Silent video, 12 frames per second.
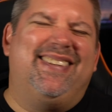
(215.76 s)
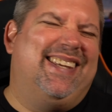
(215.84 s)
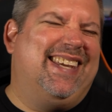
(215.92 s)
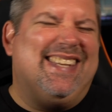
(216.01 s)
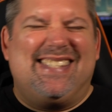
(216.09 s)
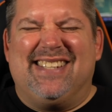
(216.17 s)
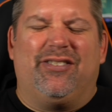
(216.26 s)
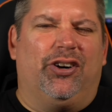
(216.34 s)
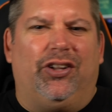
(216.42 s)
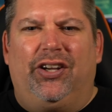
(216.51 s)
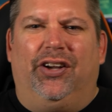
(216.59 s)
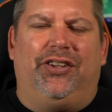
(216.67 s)
isn't
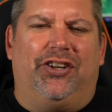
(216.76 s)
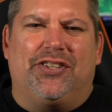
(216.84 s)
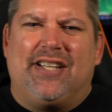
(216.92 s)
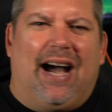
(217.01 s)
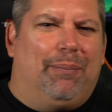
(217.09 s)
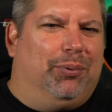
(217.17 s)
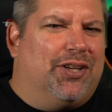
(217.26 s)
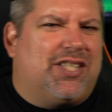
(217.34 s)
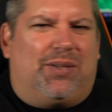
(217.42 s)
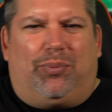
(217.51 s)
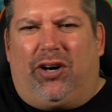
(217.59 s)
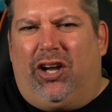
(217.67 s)
really on your top
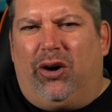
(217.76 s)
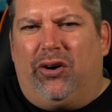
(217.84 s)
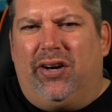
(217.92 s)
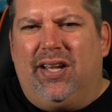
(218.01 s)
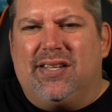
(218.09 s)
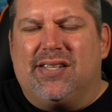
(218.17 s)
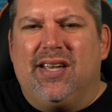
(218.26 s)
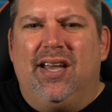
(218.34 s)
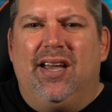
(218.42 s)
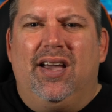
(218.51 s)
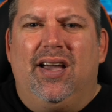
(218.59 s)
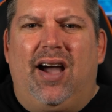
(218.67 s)
list of priorities.
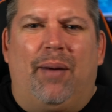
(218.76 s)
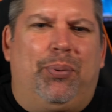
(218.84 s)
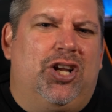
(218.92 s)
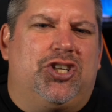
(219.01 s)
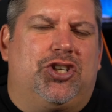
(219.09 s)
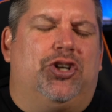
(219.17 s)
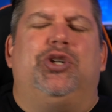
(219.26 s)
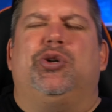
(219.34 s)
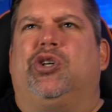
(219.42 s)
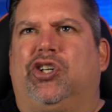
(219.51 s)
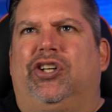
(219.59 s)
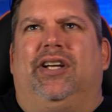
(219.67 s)
I'm pretty sure you
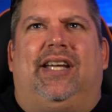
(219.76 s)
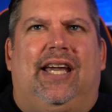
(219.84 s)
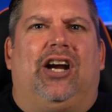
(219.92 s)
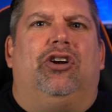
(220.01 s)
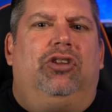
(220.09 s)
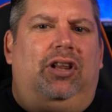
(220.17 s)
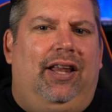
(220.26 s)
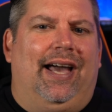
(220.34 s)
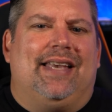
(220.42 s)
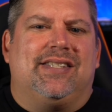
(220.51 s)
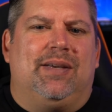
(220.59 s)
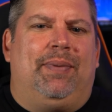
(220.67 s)
couldn't care
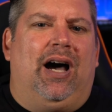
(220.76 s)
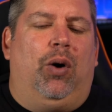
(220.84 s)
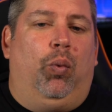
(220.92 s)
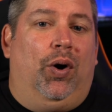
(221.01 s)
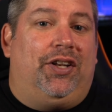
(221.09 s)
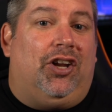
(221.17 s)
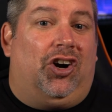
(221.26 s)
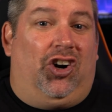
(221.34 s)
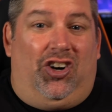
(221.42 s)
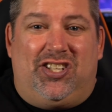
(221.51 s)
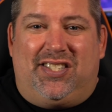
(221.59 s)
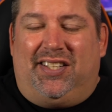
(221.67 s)
less about what
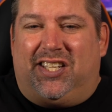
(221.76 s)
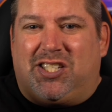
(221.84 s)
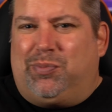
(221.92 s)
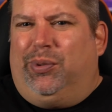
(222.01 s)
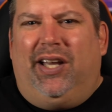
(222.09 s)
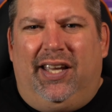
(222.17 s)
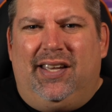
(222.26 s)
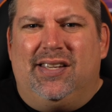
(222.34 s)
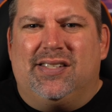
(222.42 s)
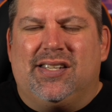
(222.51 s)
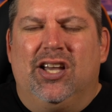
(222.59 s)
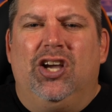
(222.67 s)
hertz the display
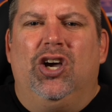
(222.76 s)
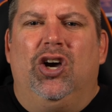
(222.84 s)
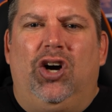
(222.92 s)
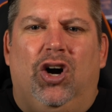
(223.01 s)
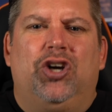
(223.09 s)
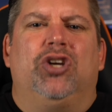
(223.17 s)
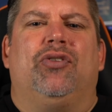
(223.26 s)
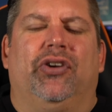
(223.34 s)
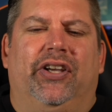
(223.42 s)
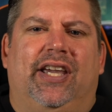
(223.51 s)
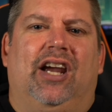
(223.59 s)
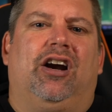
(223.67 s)
is. All you
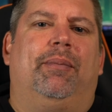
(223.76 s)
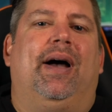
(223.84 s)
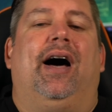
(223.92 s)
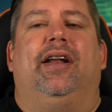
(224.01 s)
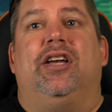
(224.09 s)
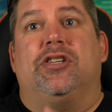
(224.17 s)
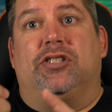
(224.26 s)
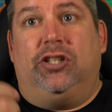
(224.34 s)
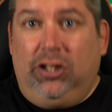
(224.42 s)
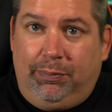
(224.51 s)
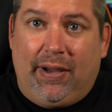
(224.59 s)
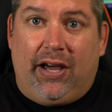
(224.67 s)
really care about is
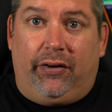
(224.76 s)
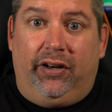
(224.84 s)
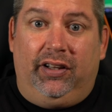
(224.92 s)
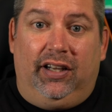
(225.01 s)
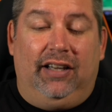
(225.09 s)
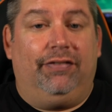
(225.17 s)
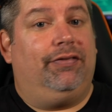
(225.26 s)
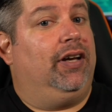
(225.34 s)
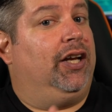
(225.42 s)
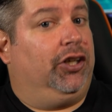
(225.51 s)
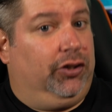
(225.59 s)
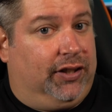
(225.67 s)
good battery life
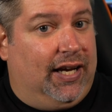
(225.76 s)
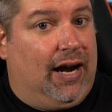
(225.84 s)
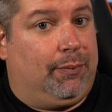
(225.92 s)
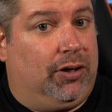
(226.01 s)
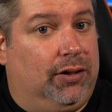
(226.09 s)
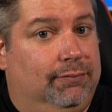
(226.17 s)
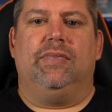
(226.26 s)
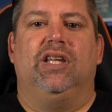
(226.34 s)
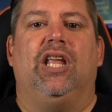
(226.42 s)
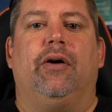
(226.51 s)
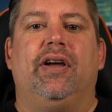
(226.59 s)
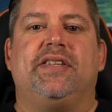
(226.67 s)
and a good camera.
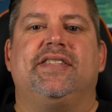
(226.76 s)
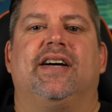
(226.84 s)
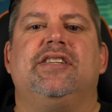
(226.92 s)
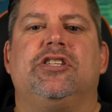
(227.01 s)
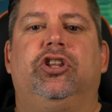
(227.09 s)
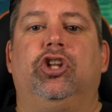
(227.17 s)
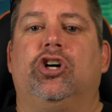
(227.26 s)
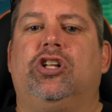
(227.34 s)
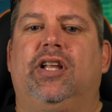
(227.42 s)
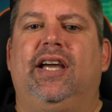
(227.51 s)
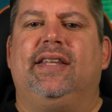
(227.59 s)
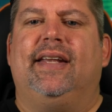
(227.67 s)
Now, it does look
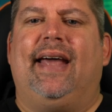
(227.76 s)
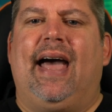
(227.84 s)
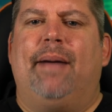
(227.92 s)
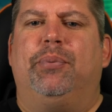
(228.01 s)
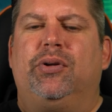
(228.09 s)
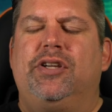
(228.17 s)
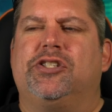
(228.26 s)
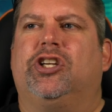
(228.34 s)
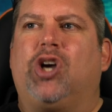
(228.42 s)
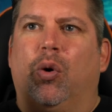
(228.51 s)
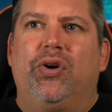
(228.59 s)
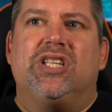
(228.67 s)
like that Apple is
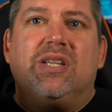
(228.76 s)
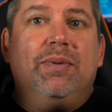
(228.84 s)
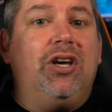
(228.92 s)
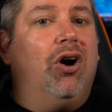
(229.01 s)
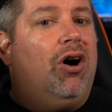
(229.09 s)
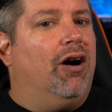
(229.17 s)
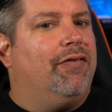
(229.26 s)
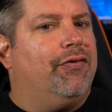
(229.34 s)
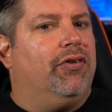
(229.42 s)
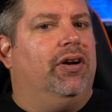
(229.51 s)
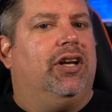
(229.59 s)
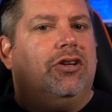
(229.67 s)
going to be
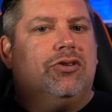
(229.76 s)
offering